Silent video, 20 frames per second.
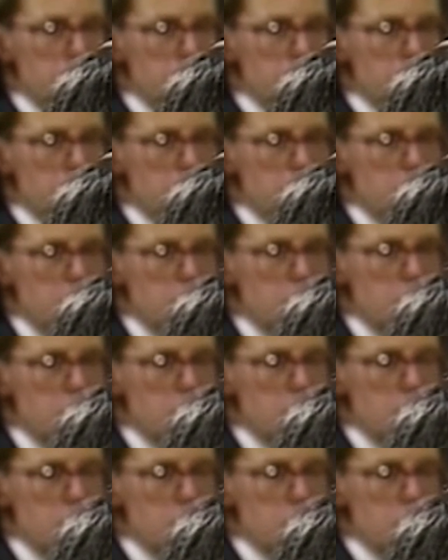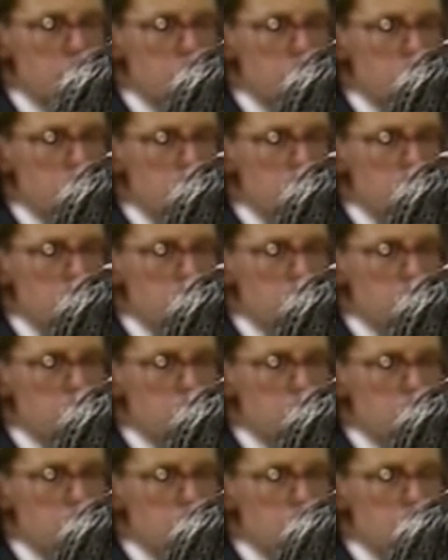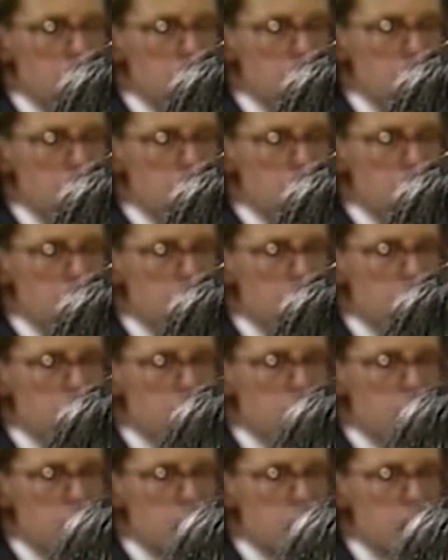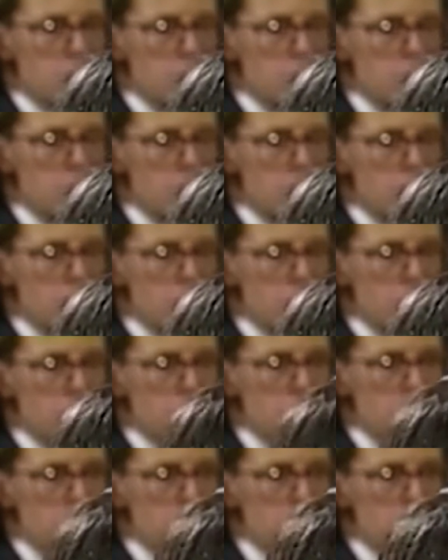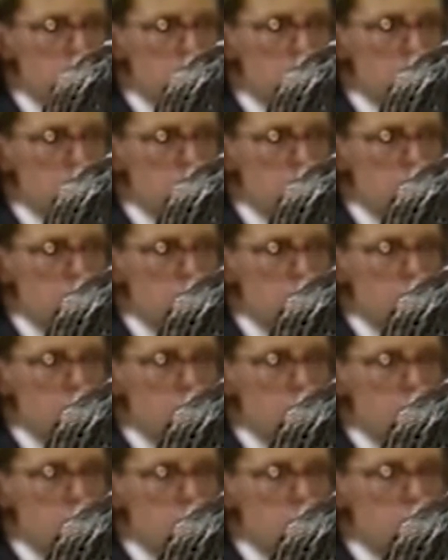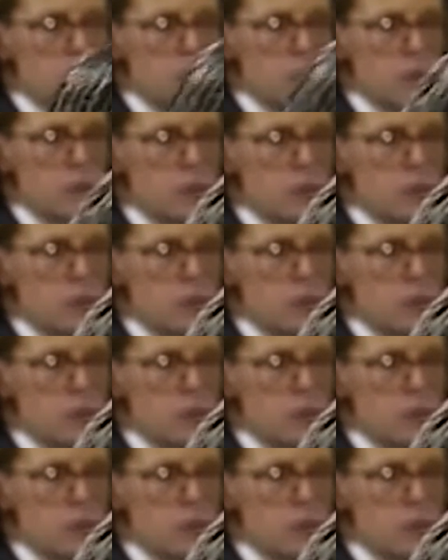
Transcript: This person isn't speaking.